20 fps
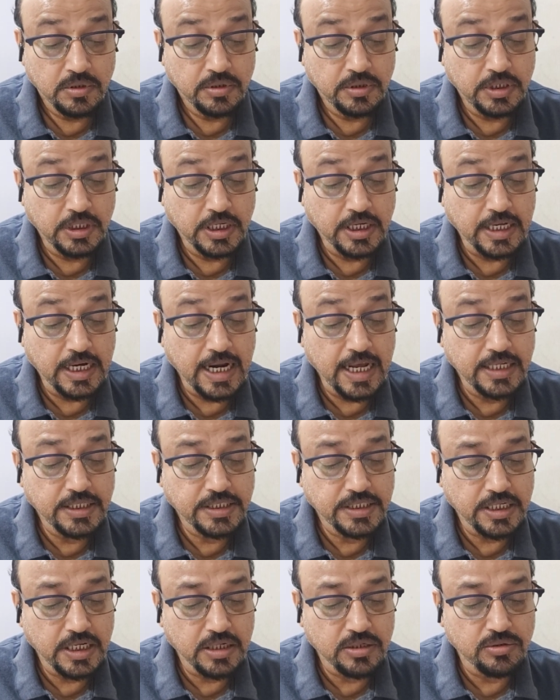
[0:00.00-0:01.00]
The Gran
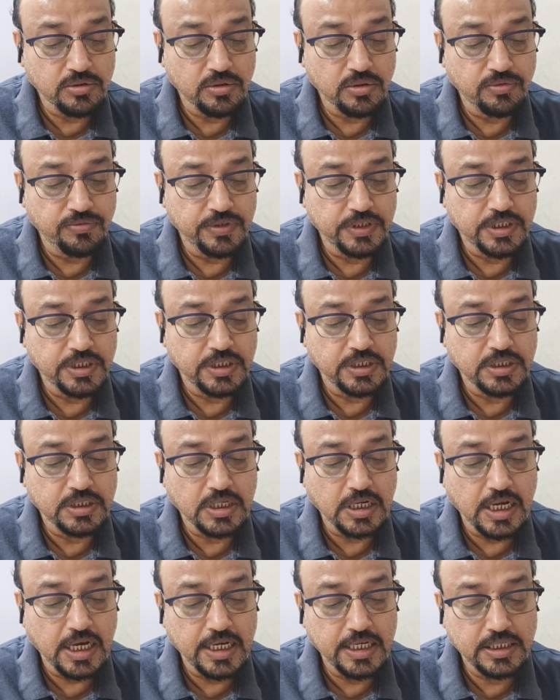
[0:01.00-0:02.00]
Chaco, which
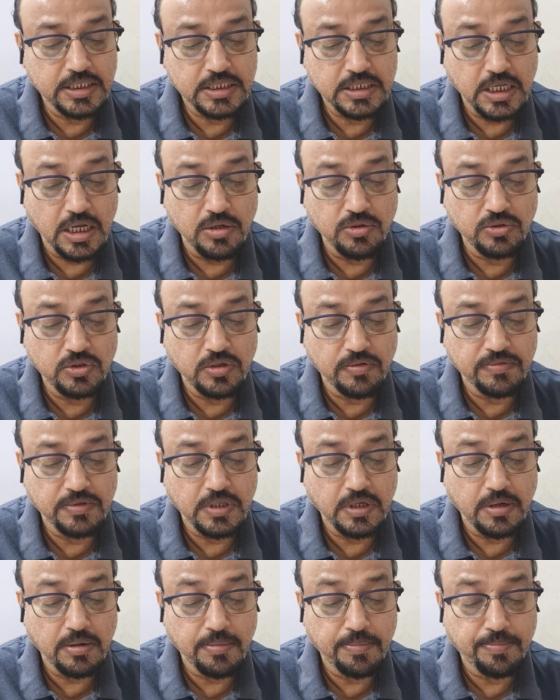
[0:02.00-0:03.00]
lies south of
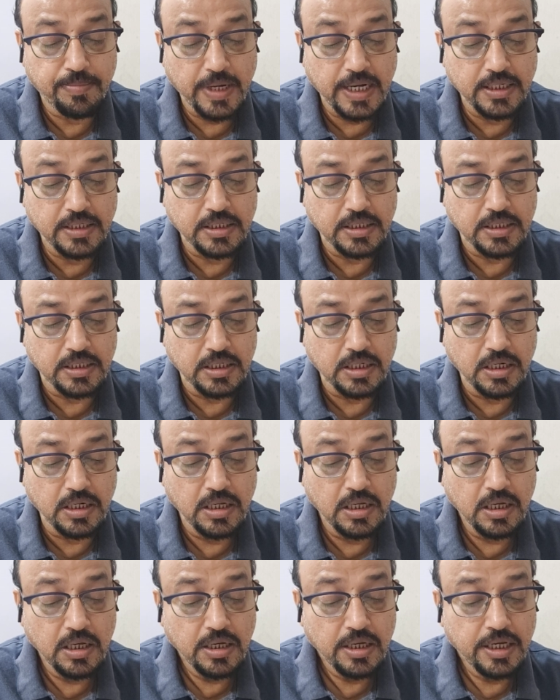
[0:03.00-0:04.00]
the Pantanal,
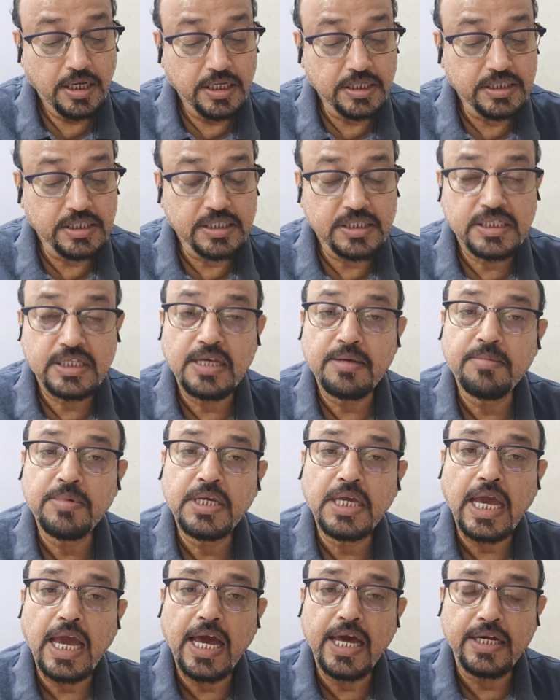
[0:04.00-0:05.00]
is a
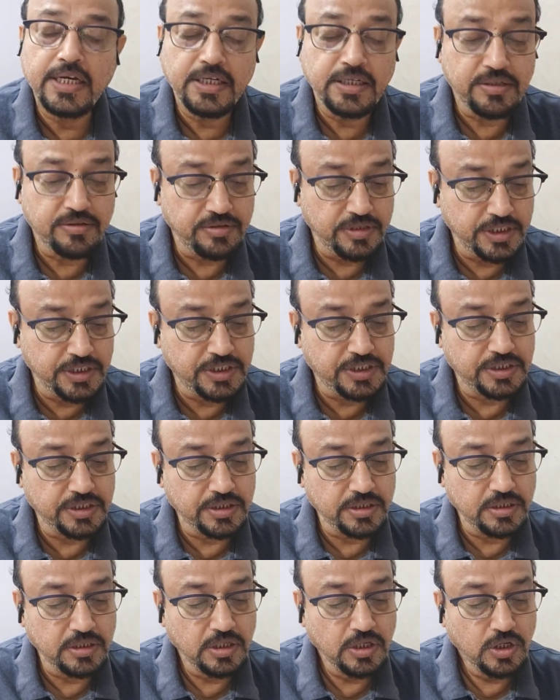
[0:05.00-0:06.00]
semi-arid
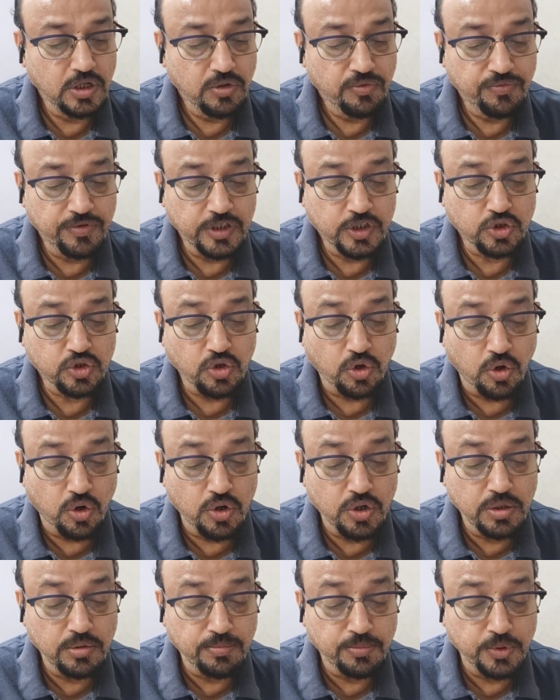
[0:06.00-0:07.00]
region with
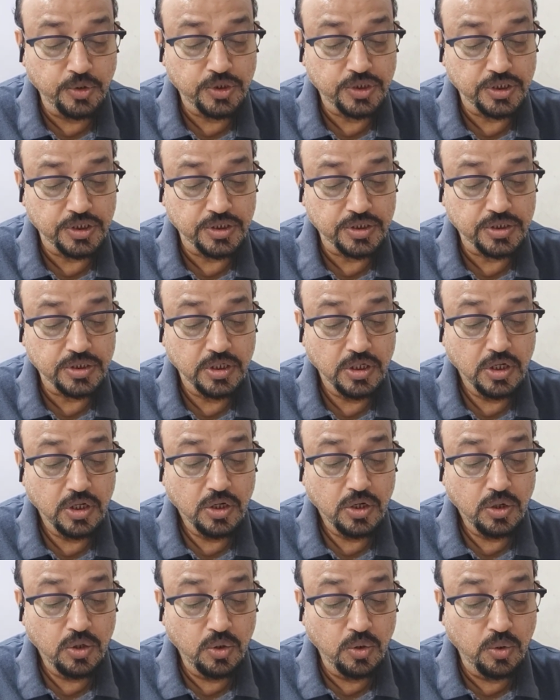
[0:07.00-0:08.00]
thorn bushes,
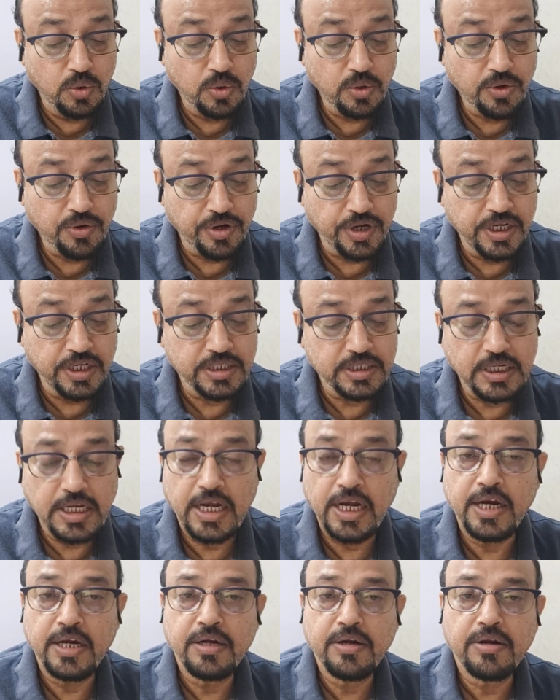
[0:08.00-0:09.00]
low trees
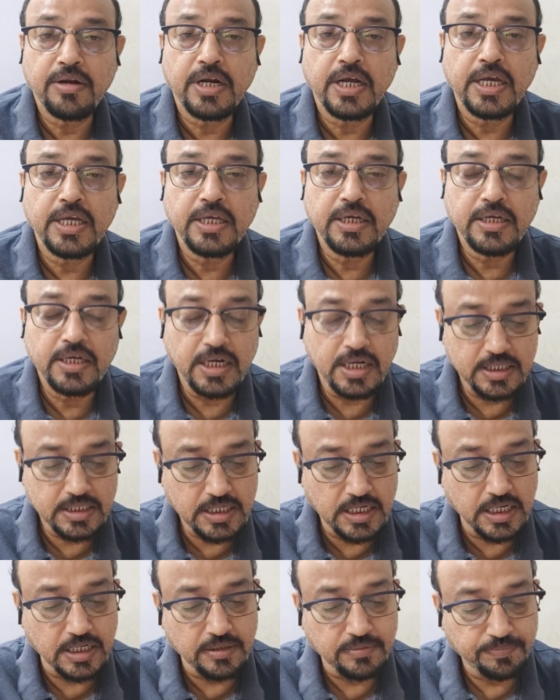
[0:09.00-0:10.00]
and dry
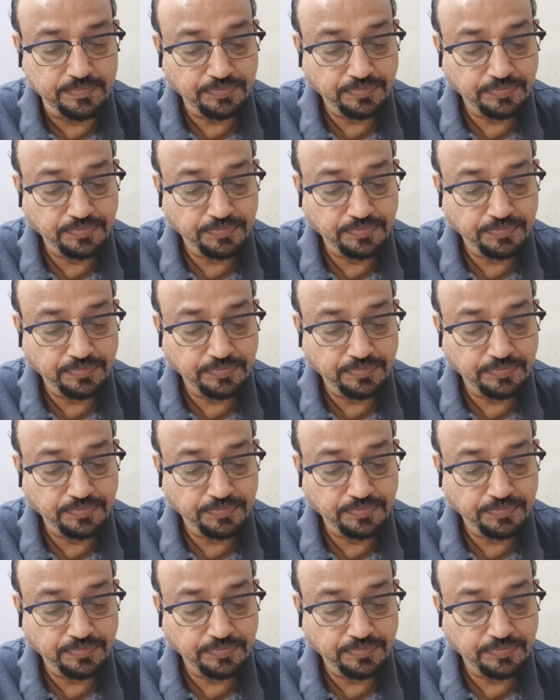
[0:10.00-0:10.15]
grassland.